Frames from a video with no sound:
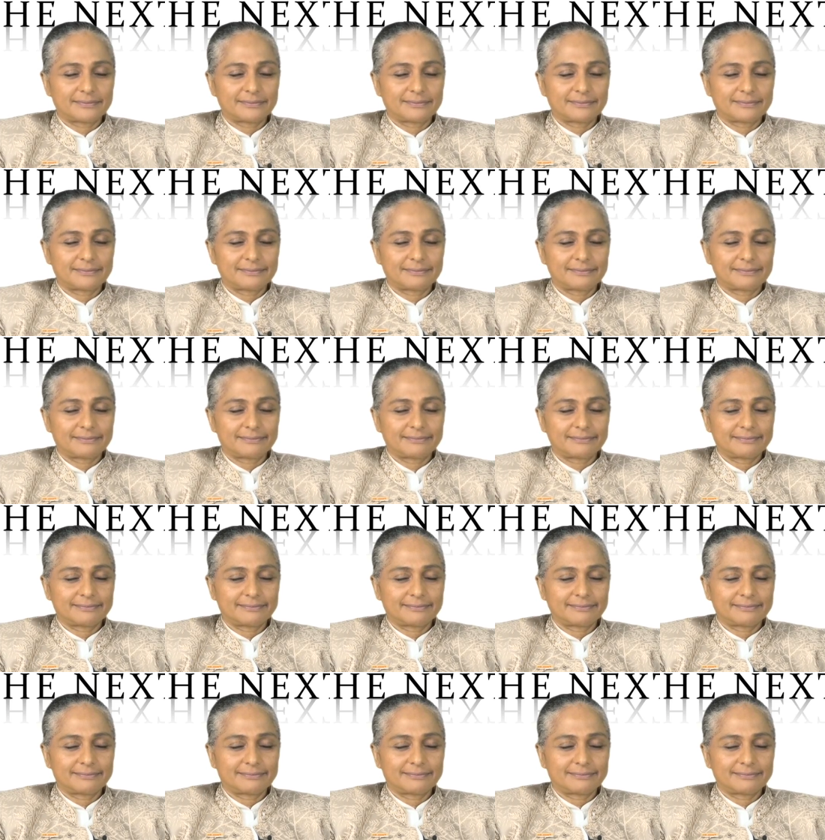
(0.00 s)

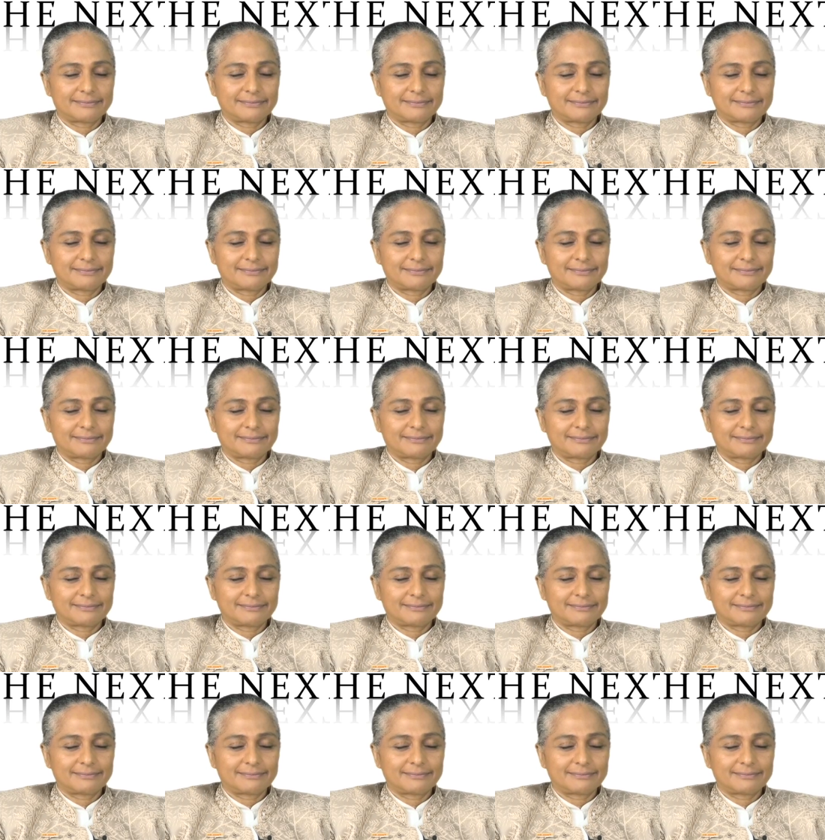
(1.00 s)

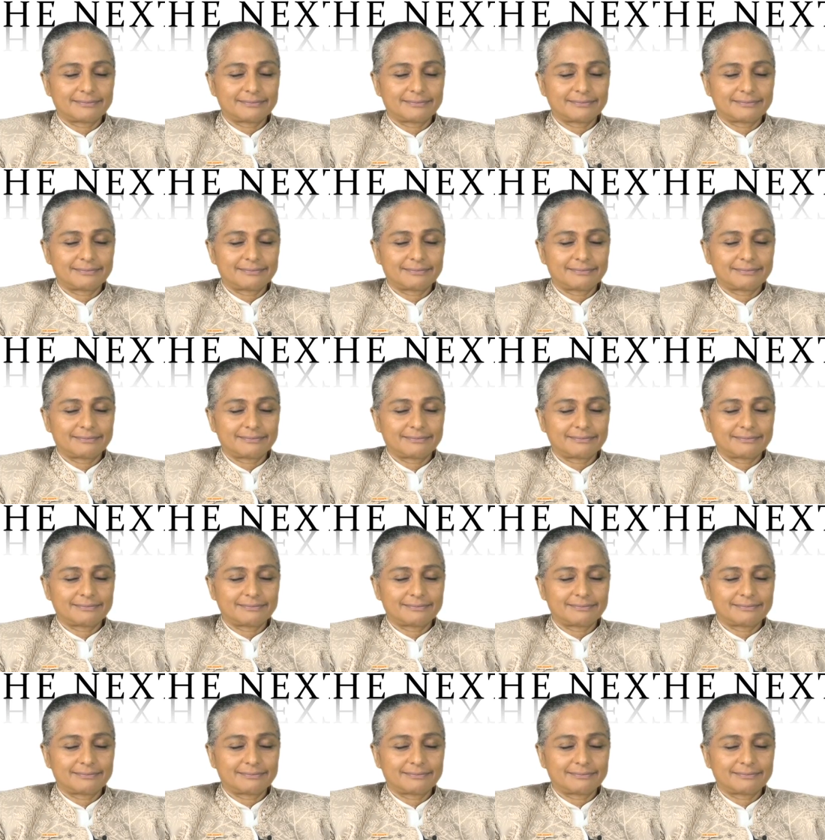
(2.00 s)

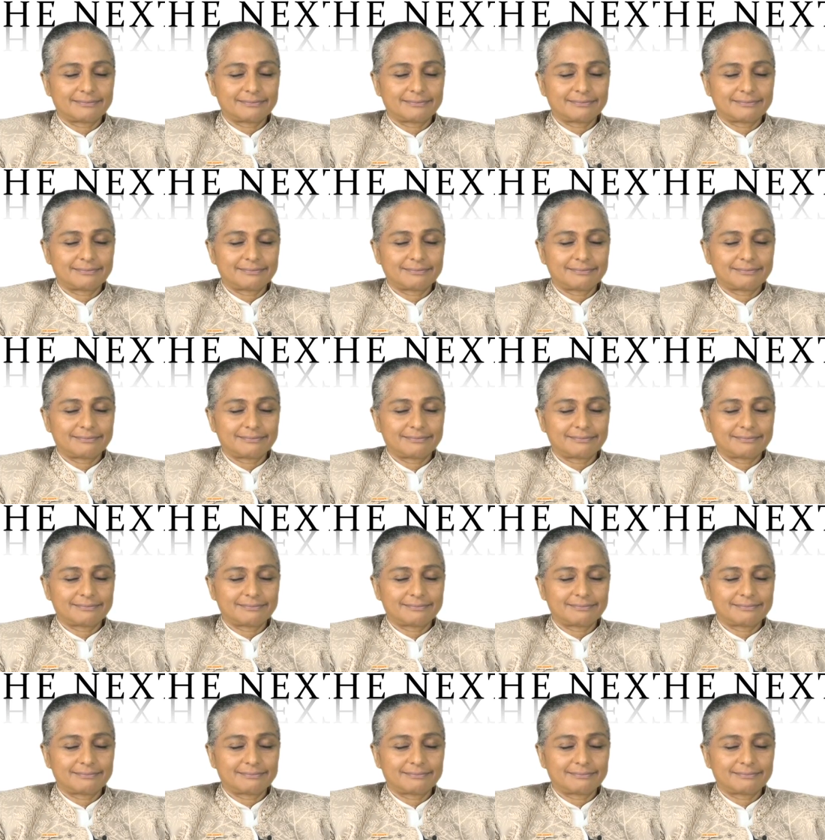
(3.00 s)

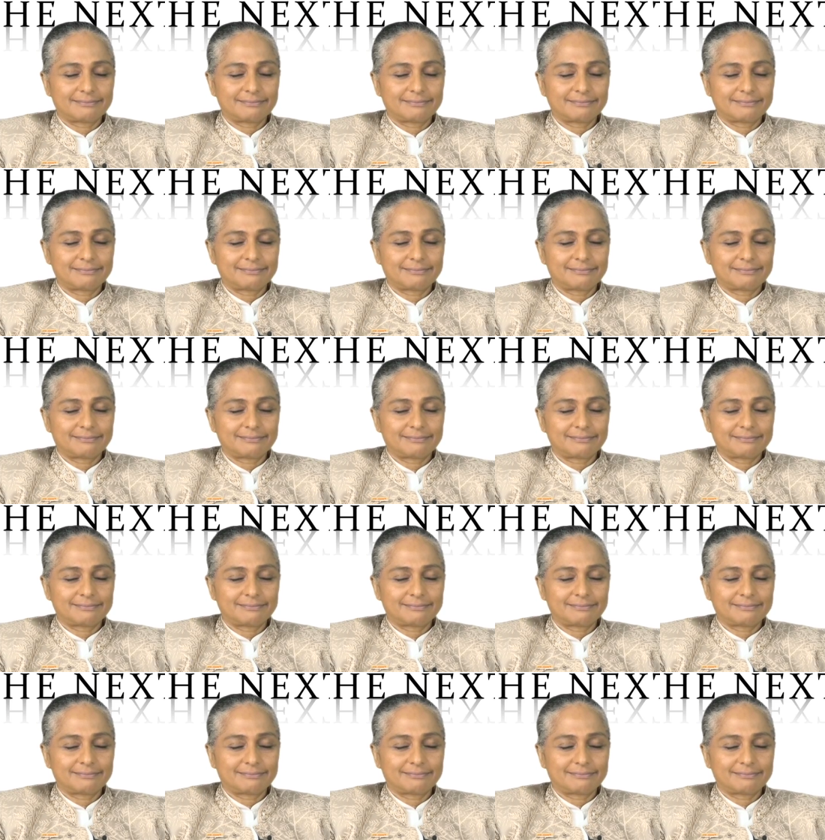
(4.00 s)

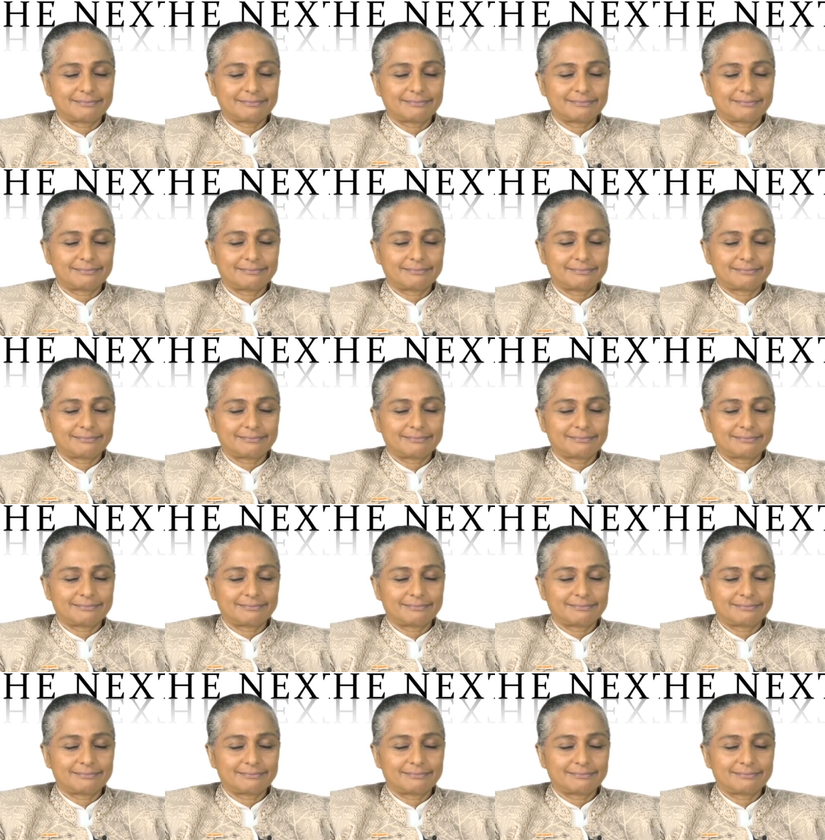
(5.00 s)
Nobody speaks.